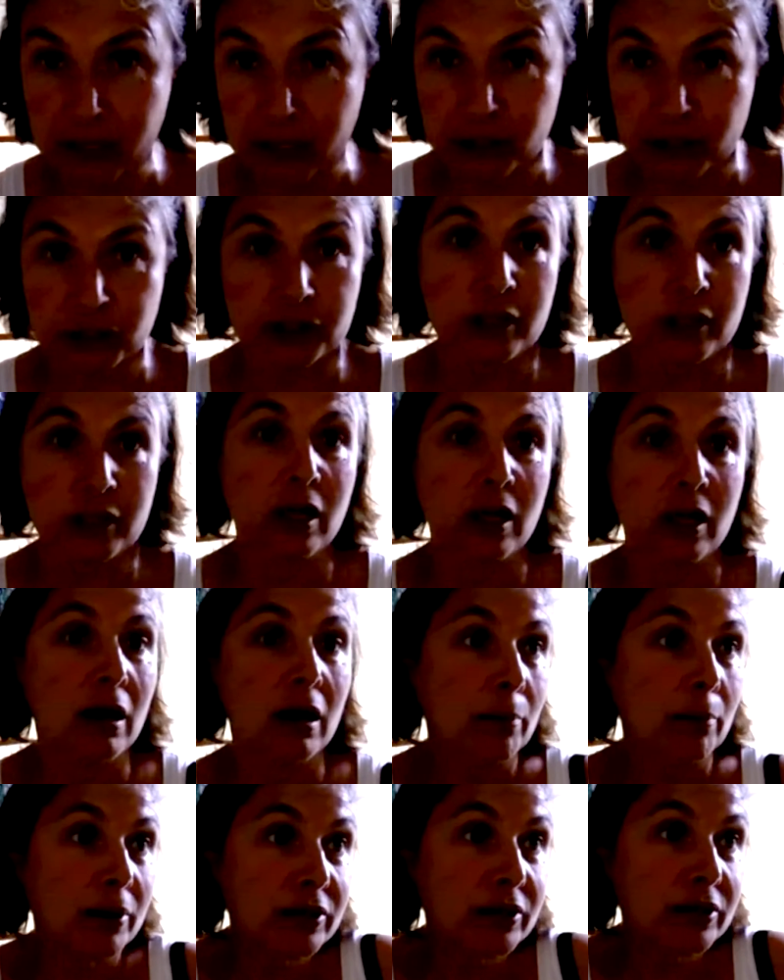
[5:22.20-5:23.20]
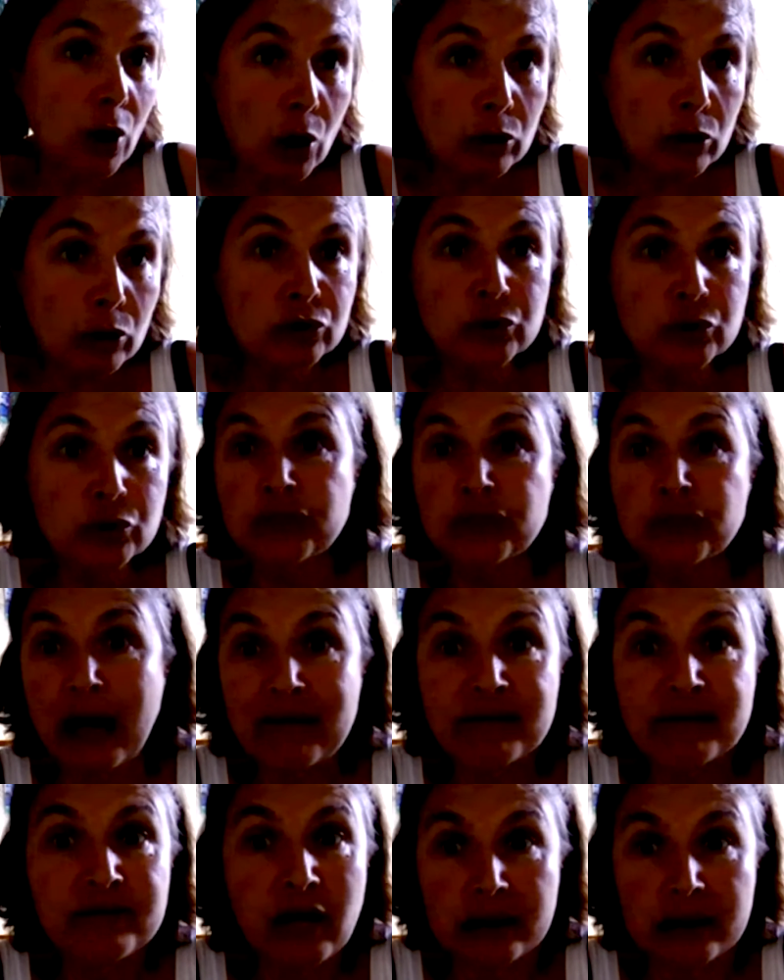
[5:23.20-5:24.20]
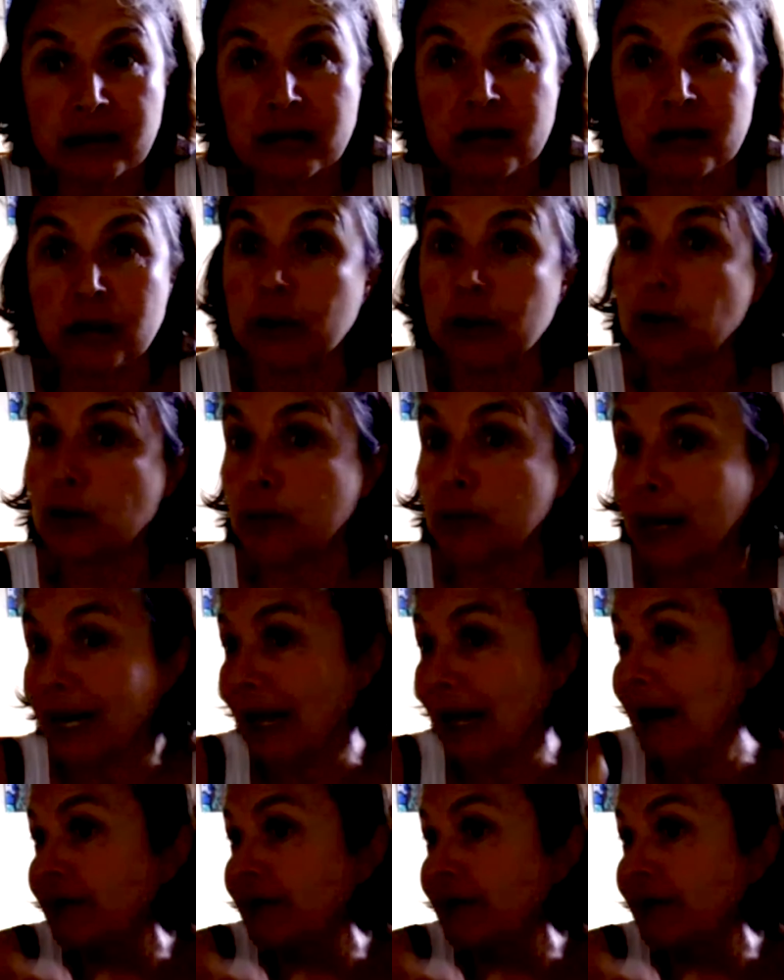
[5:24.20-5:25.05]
punished. But those who have nothing, who might